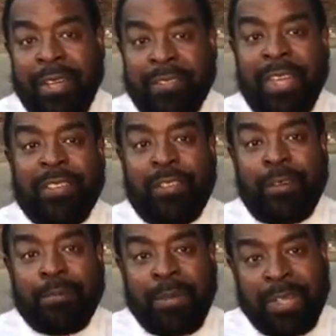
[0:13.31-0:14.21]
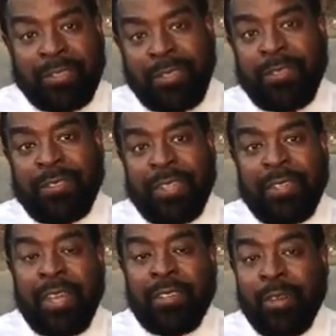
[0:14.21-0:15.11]
take your pictures, and
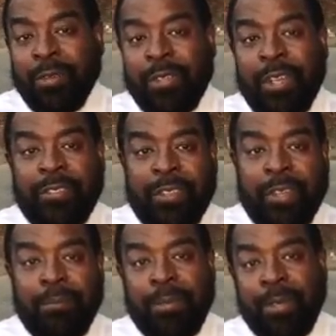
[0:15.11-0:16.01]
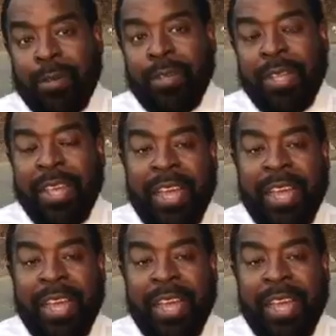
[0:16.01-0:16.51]
don't touch the computer,